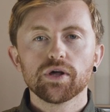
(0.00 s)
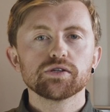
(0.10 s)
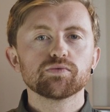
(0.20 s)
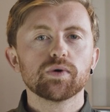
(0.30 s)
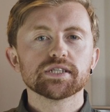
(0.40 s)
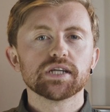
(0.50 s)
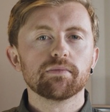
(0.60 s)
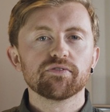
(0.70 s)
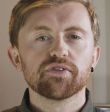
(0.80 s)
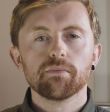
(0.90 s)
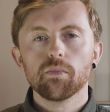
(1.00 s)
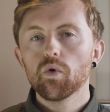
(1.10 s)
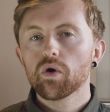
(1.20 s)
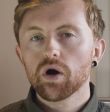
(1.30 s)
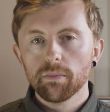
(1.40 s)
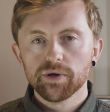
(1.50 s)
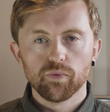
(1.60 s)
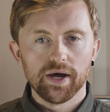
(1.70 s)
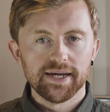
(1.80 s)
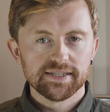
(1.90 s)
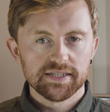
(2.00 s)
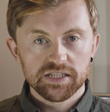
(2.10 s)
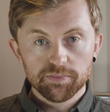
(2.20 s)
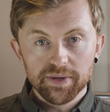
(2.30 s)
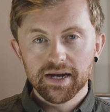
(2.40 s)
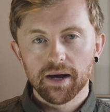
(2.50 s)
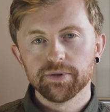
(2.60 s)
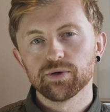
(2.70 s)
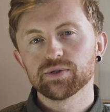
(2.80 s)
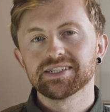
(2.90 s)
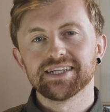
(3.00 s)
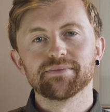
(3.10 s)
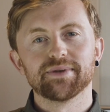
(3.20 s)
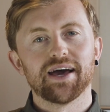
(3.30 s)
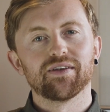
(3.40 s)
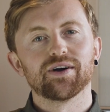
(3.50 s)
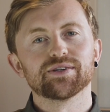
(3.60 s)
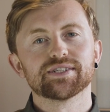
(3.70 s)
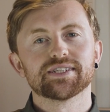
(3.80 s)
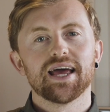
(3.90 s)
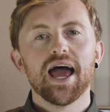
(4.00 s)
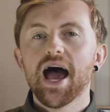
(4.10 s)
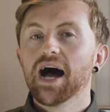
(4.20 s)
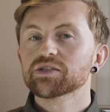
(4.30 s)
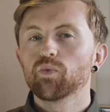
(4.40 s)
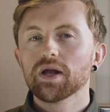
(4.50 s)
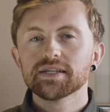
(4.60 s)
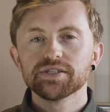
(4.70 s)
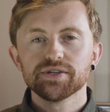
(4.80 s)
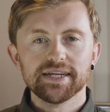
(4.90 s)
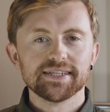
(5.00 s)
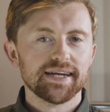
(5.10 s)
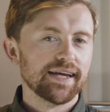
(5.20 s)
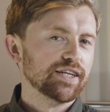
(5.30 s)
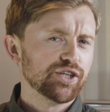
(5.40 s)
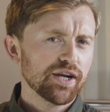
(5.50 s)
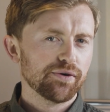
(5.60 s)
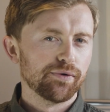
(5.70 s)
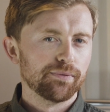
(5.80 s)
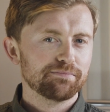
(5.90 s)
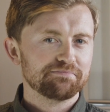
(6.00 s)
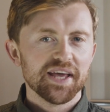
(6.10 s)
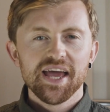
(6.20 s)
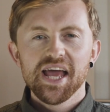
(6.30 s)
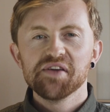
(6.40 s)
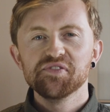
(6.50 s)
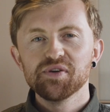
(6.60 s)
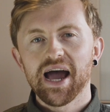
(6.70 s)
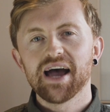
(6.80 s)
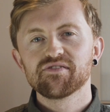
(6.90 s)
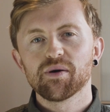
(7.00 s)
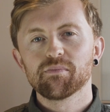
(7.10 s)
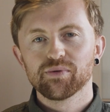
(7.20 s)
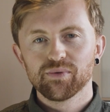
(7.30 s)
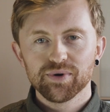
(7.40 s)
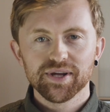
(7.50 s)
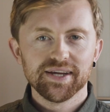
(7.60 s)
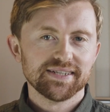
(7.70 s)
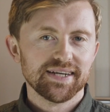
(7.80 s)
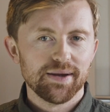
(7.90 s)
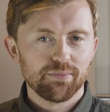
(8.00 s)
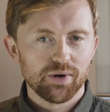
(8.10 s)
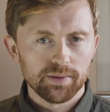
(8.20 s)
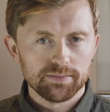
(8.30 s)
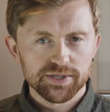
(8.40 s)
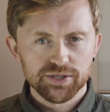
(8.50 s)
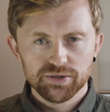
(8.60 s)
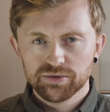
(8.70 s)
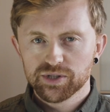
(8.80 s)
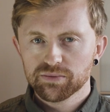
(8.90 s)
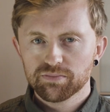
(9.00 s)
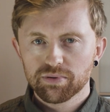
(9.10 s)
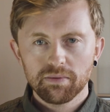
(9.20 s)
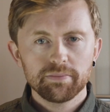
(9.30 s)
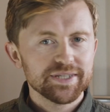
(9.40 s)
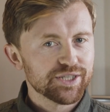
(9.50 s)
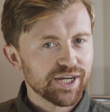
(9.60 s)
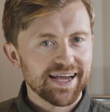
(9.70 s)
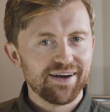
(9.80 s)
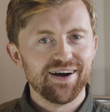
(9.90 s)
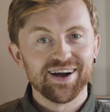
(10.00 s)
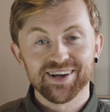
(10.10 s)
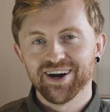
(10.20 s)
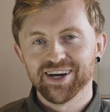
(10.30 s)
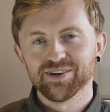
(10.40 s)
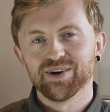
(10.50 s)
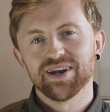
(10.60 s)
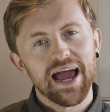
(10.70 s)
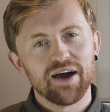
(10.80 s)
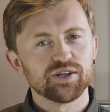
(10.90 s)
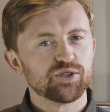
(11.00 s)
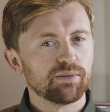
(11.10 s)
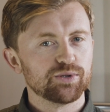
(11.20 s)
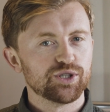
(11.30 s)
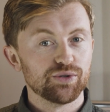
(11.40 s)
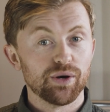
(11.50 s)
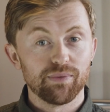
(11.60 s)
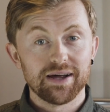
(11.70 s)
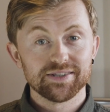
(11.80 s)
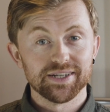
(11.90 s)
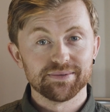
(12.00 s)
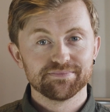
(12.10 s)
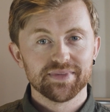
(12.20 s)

those were some of the more common ways to speed up your Steam downloads, as well as your internet in general. If you have broader internet problems, you should probably check out our guide on how to troubleshoot a router